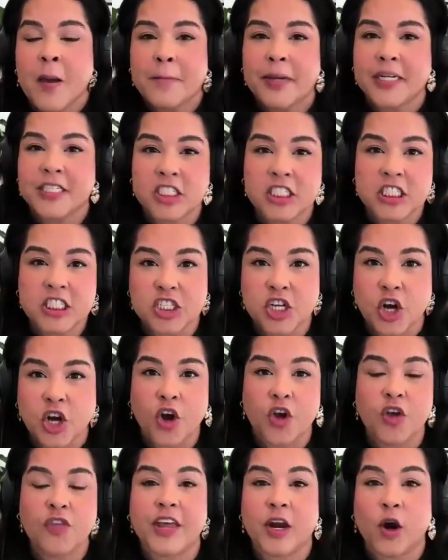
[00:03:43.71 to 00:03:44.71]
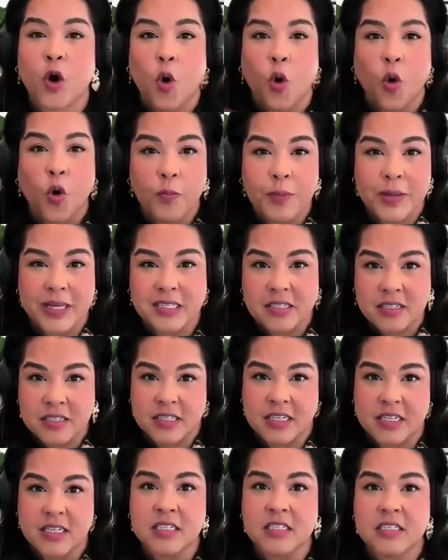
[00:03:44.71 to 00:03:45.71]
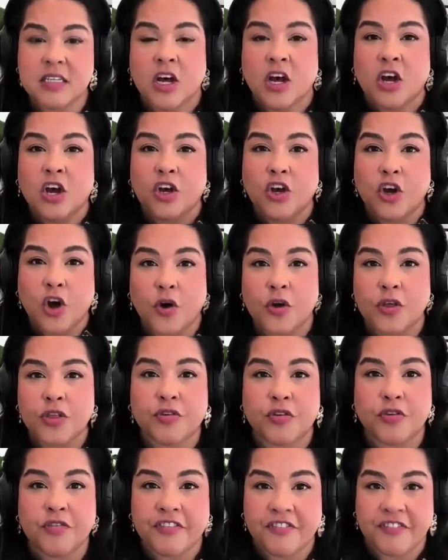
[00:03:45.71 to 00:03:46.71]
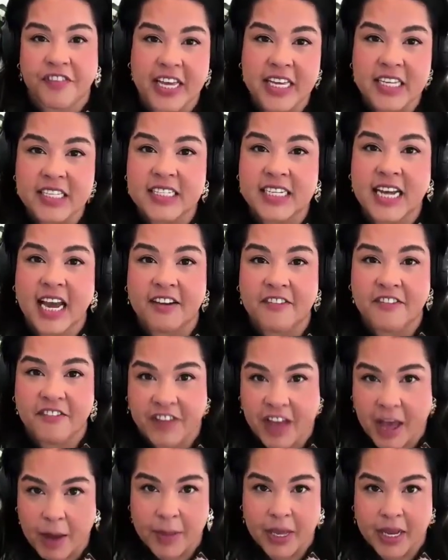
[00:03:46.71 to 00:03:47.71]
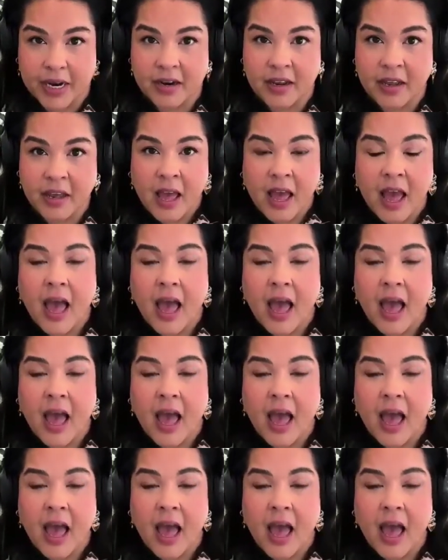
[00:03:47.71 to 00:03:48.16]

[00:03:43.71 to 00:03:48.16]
But just know that all businesses go through feast and famine.